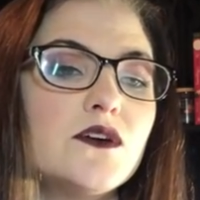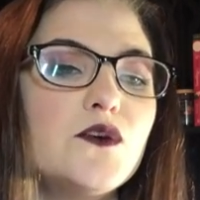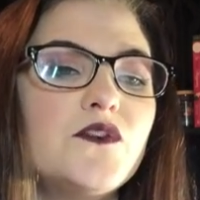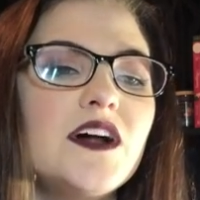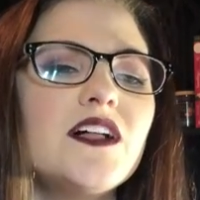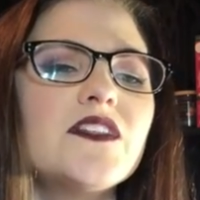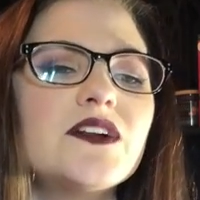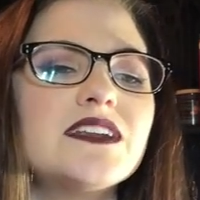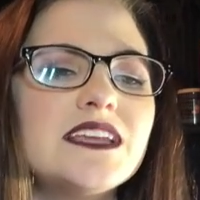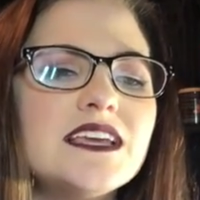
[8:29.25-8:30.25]
who fell on their
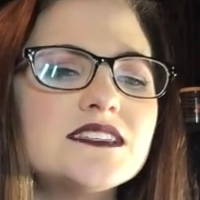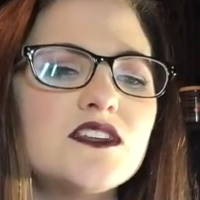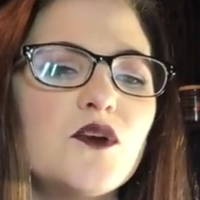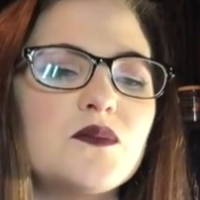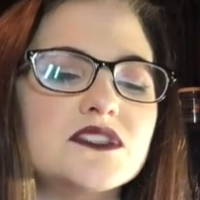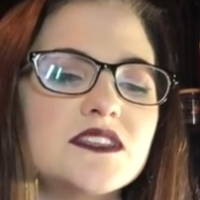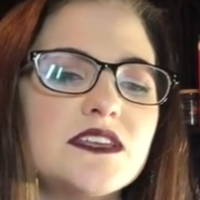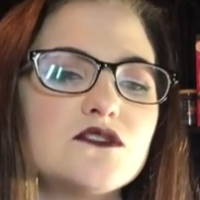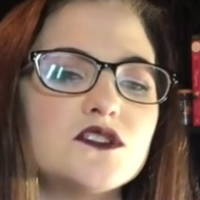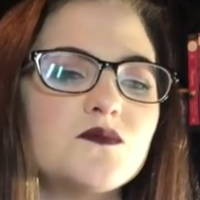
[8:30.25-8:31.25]
knees in hopeless
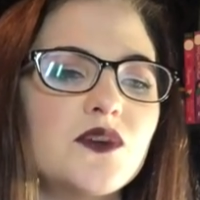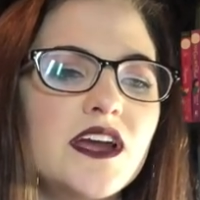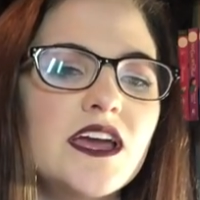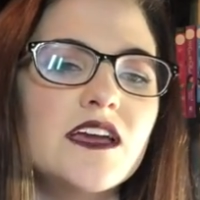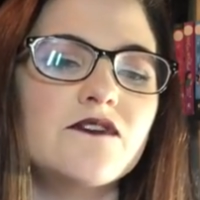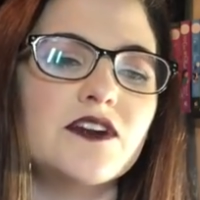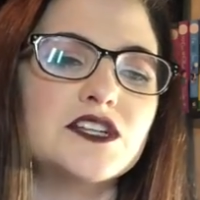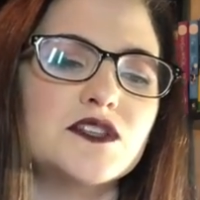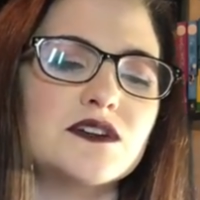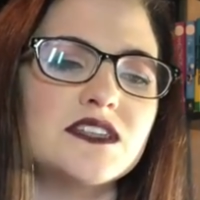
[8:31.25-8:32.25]
cathedrals, praying for
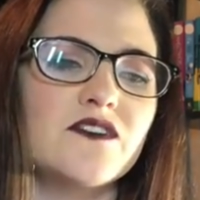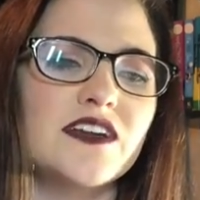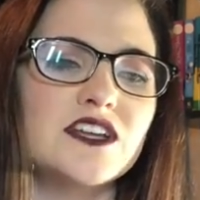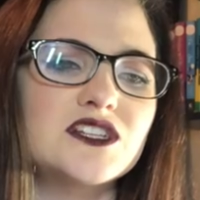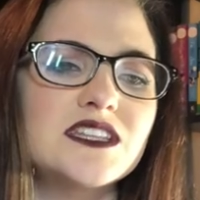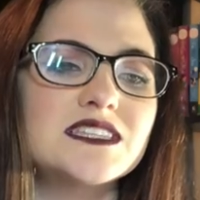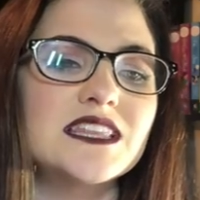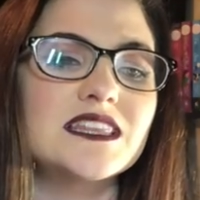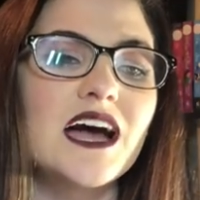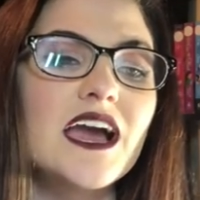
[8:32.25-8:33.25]
each other's salvations
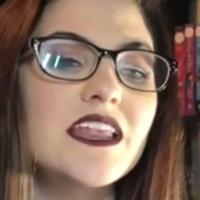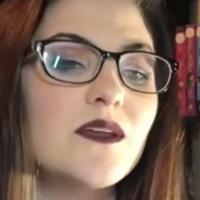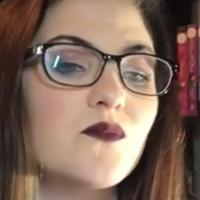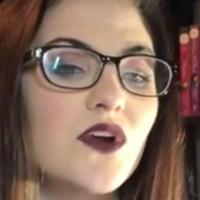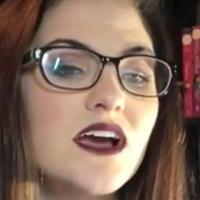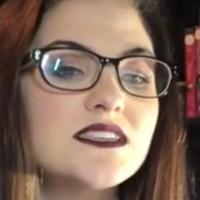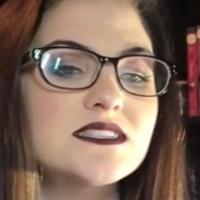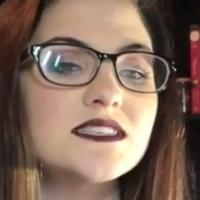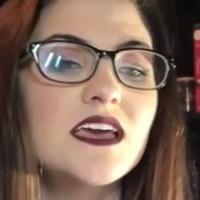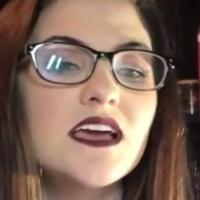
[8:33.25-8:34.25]
in light and
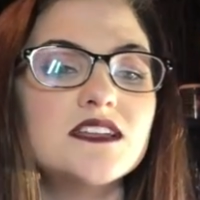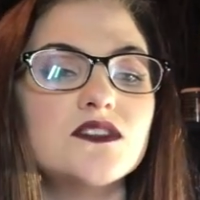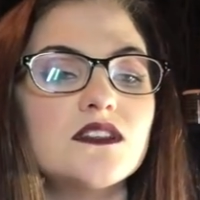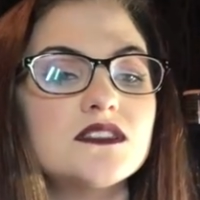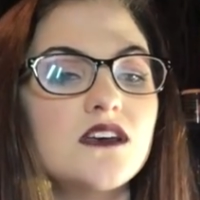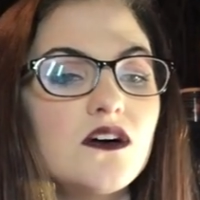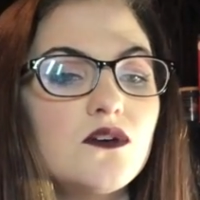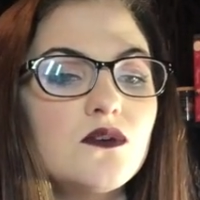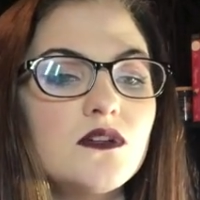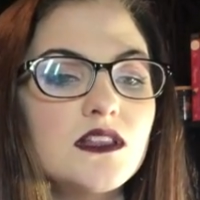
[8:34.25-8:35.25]
breasts until the
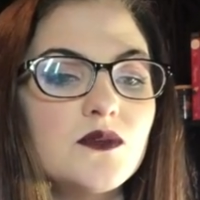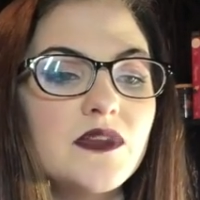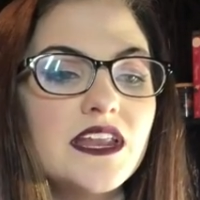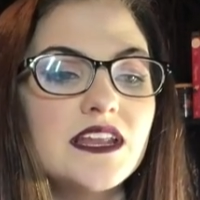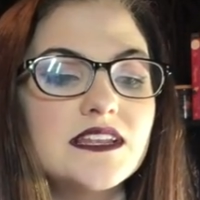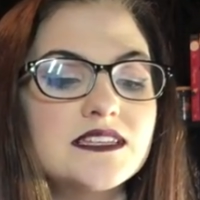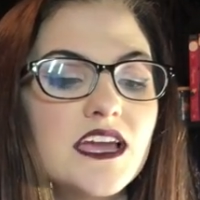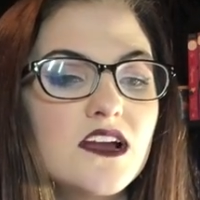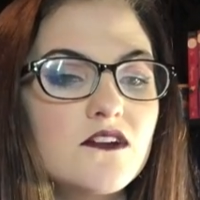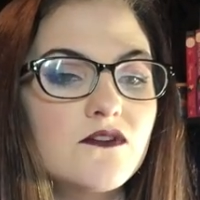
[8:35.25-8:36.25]
soul illuminated its
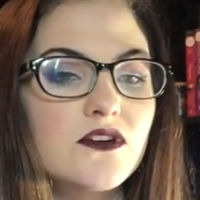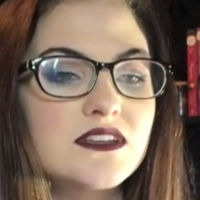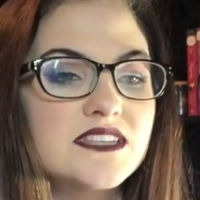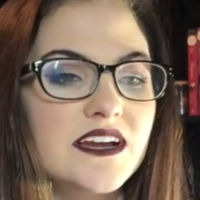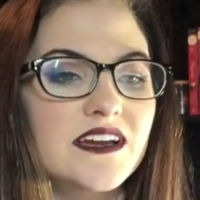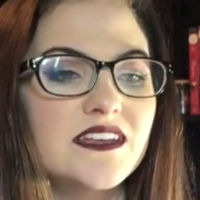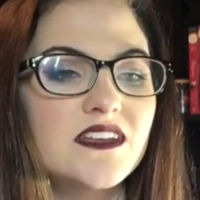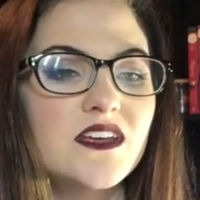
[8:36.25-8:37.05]
hair for a second,